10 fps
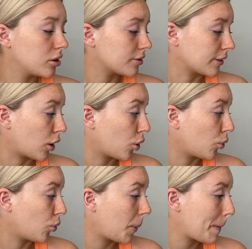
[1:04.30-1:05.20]

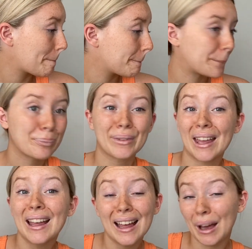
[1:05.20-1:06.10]
So
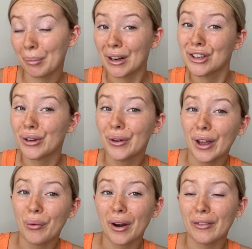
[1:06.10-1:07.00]
I'm going to show you
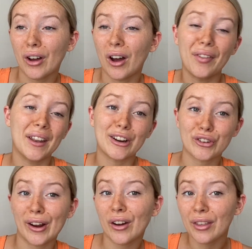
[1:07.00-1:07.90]
what I've got and then I'll
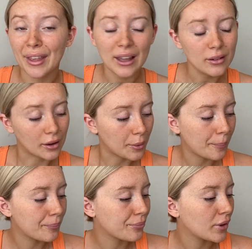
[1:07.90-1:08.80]
try it on at the end.
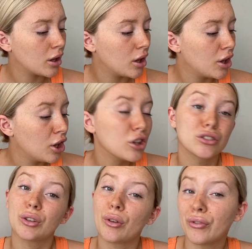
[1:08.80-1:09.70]

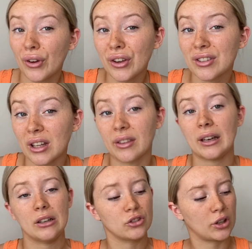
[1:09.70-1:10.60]
So the first thing that
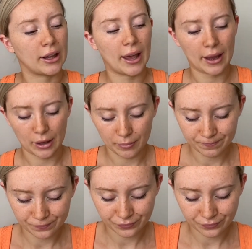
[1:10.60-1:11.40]
actually came